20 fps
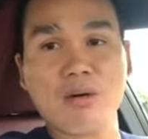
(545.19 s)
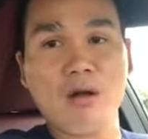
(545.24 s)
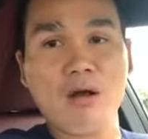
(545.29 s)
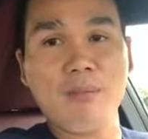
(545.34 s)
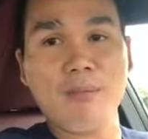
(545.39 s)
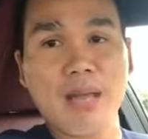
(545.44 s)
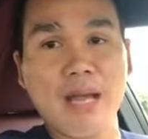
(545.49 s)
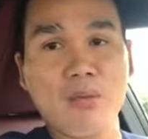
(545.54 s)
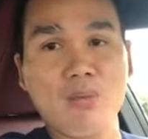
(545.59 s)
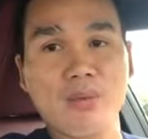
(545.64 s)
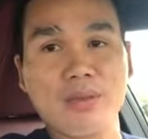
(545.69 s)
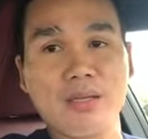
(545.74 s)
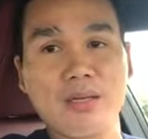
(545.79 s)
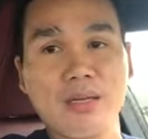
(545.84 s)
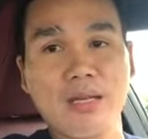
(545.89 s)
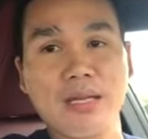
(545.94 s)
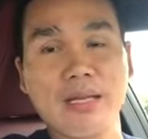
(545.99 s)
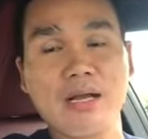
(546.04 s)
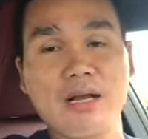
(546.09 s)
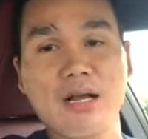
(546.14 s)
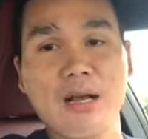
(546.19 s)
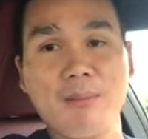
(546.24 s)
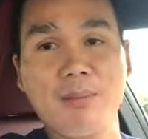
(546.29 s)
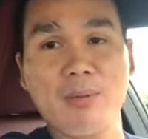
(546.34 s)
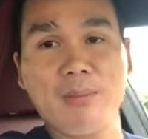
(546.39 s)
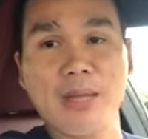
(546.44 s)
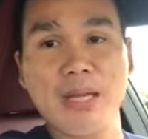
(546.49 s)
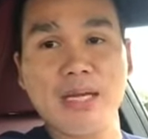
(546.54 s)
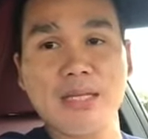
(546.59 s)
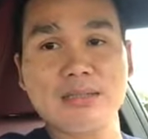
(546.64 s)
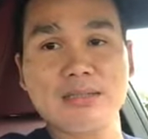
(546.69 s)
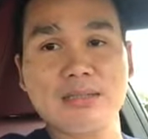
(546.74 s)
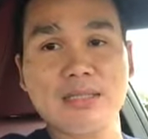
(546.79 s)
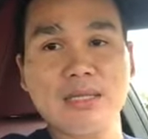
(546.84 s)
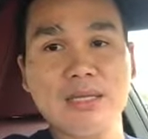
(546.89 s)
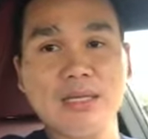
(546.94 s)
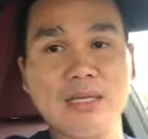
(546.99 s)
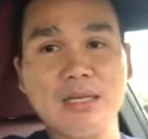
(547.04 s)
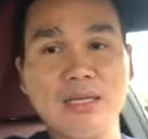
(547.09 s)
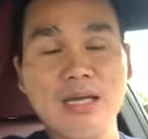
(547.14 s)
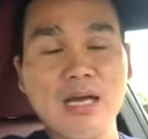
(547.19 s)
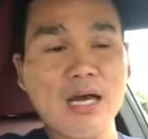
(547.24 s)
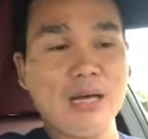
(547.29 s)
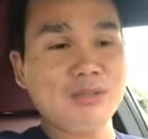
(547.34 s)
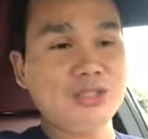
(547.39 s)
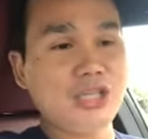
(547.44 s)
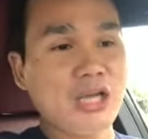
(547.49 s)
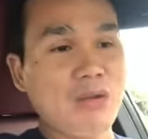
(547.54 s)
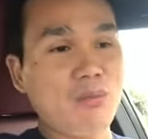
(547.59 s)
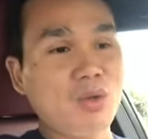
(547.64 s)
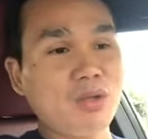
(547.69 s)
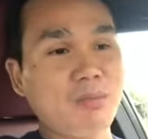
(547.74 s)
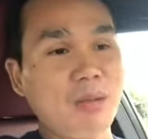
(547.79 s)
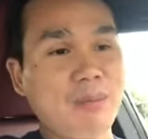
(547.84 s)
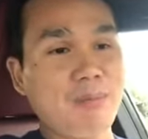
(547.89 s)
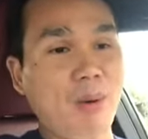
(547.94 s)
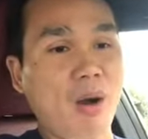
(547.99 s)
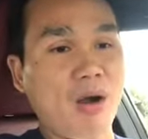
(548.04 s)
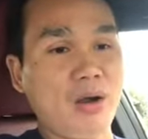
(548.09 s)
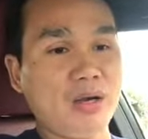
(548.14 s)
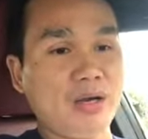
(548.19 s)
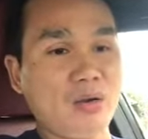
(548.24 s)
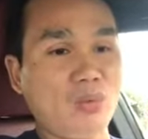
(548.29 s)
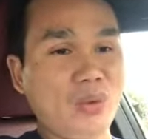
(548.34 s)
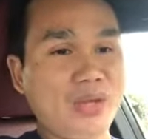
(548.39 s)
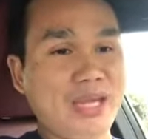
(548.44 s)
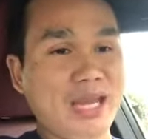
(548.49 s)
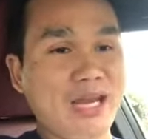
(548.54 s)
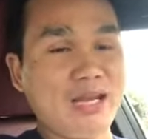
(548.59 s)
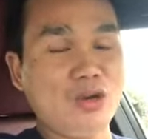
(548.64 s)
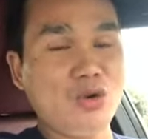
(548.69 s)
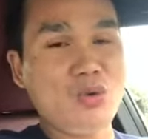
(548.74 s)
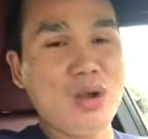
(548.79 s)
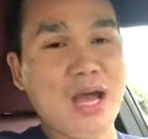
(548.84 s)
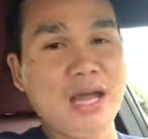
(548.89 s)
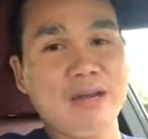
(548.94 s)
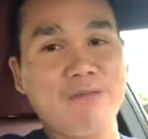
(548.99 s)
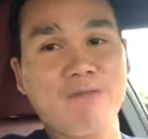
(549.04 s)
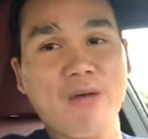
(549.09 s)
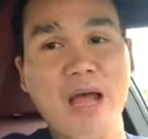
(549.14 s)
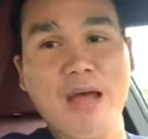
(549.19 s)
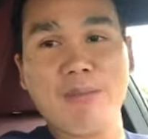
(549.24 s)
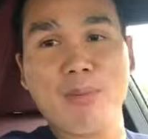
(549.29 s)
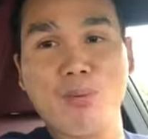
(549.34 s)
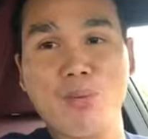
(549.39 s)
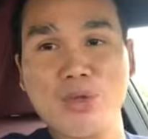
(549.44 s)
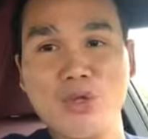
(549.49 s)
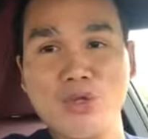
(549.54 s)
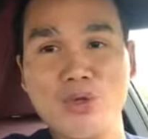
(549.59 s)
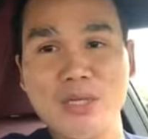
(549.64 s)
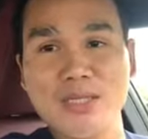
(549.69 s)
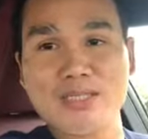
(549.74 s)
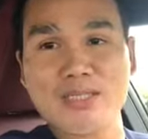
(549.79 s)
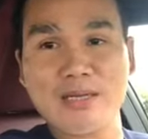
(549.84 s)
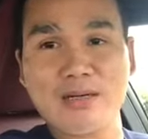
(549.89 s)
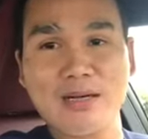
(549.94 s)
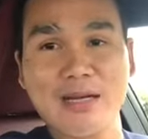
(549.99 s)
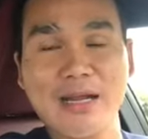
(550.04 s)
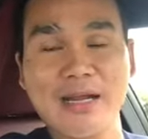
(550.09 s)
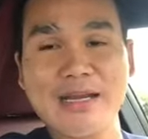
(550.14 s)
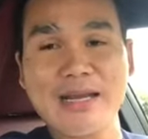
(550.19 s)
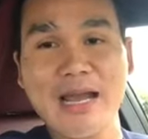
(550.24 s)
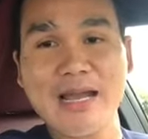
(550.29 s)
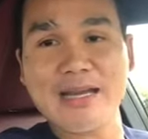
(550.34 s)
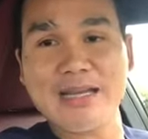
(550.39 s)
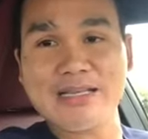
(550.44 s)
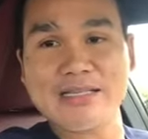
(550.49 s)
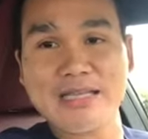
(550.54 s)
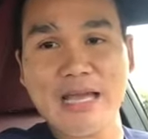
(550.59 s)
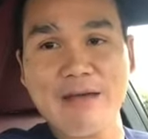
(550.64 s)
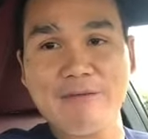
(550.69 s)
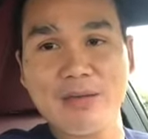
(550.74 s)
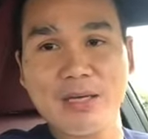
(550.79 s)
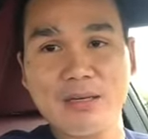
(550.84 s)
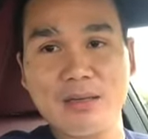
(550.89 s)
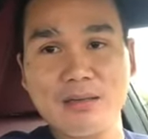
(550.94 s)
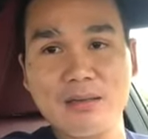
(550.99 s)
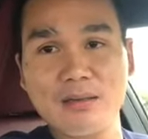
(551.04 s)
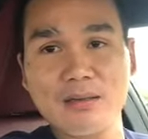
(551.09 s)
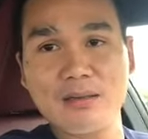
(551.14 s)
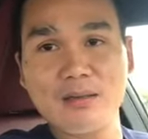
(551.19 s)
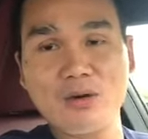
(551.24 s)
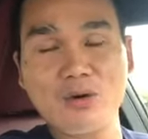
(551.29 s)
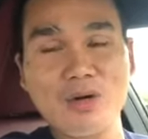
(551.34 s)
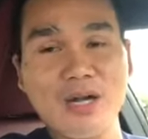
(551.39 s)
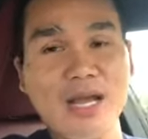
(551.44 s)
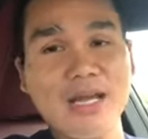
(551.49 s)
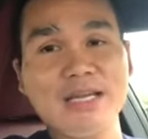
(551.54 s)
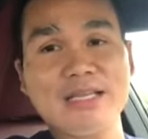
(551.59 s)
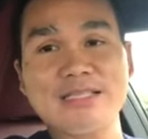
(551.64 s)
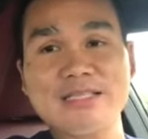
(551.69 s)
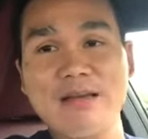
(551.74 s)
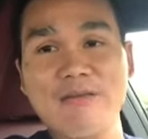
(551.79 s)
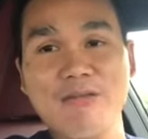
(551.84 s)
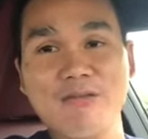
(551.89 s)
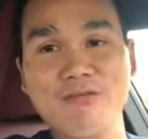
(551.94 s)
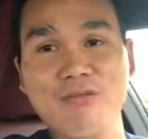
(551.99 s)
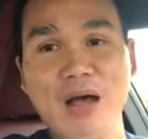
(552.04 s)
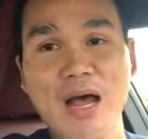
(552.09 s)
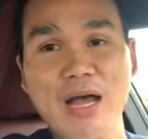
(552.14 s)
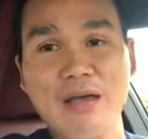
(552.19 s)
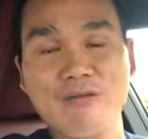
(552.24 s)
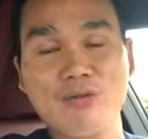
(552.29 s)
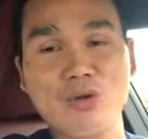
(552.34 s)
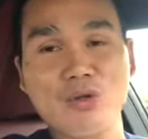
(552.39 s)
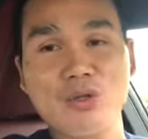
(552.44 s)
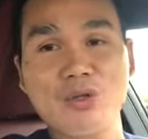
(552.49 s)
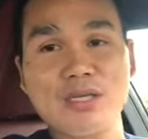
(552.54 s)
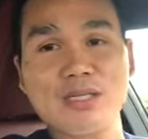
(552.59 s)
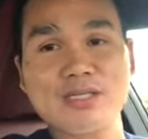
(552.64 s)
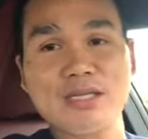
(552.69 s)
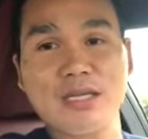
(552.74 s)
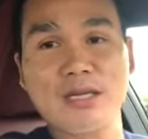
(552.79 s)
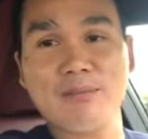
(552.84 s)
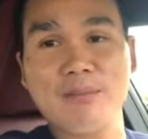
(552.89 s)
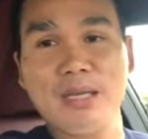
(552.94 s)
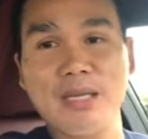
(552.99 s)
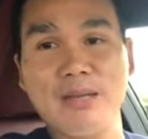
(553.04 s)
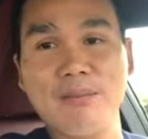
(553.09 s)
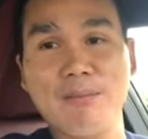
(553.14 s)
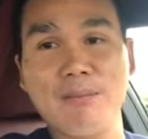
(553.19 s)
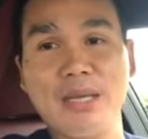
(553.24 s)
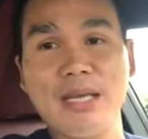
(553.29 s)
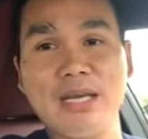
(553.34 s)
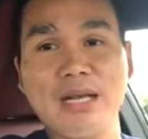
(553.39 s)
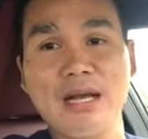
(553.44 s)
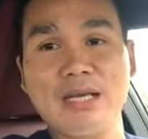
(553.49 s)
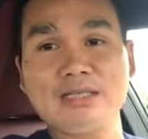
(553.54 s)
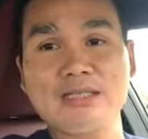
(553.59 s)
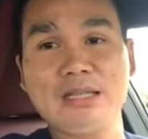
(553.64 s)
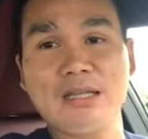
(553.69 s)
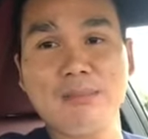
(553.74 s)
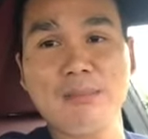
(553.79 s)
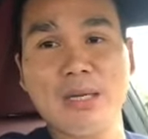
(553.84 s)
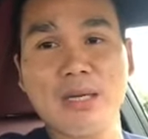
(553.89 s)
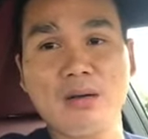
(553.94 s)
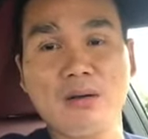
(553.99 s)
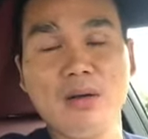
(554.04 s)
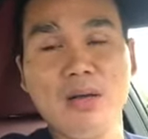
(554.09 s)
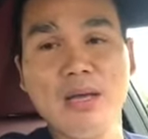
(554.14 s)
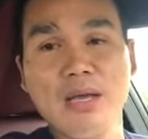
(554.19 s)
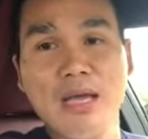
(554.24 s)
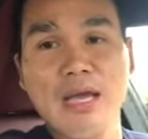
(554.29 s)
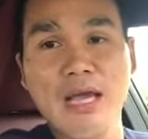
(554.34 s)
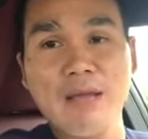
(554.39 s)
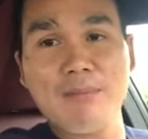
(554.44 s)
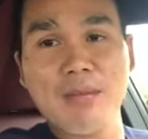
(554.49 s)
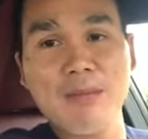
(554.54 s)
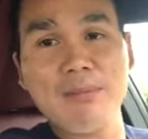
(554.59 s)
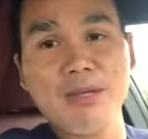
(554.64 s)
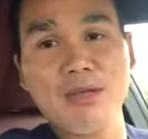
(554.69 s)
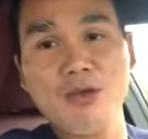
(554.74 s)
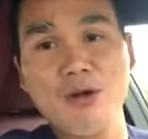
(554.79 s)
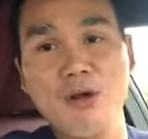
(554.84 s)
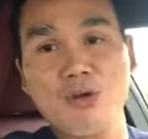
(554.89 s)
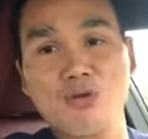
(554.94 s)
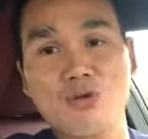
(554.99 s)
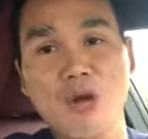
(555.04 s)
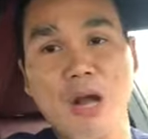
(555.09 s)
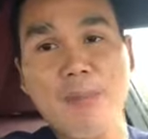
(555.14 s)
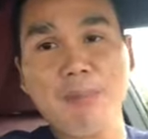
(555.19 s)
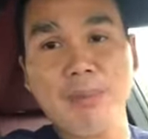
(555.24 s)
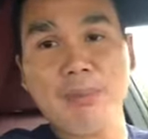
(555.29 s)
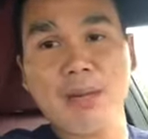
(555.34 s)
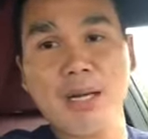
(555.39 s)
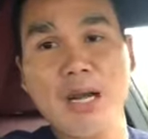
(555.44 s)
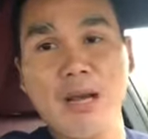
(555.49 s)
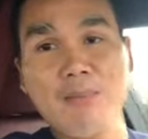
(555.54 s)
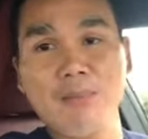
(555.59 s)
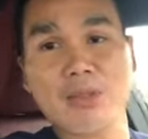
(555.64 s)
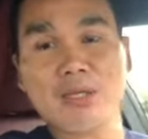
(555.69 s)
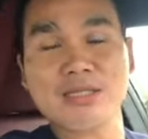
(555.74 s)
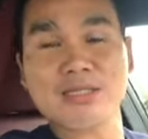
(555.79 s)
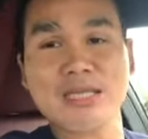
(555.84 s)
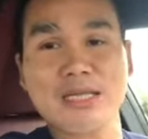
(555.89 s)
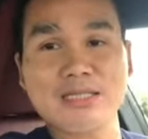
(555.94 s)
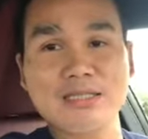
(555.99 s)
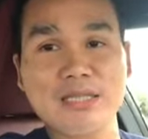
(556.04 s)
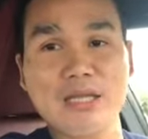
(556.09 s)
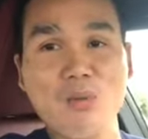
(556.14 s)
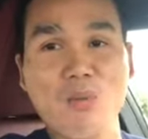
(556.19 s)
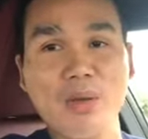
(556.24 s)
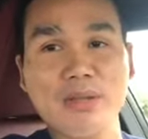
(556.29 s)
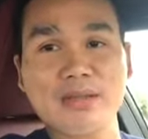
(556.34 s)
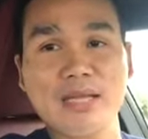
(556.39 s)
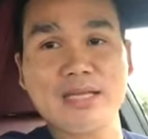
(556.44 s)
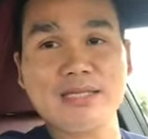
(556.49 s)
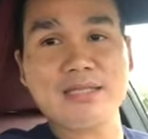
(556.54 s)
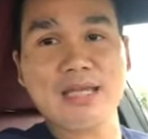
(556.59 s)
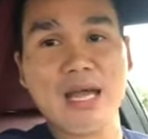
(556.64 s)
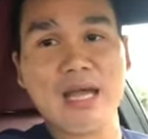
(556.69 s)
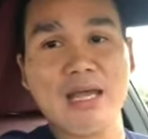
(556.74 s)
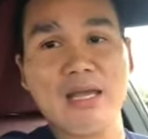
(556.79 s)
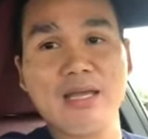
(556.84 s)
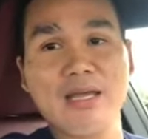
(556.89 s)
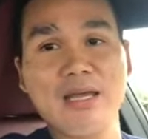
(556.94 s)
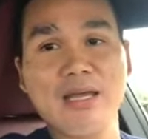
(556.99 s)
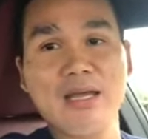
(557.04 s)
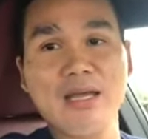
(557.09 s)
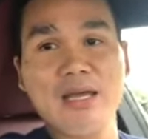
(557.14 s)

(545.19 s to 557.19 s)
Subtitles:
Call him back within like a couple minutes. Chat with my partner. We can't do 95, but would you consider like 97 or 97.5? Could you consider meeting us in the middle? And maybe, drop them my numbers and see what they say.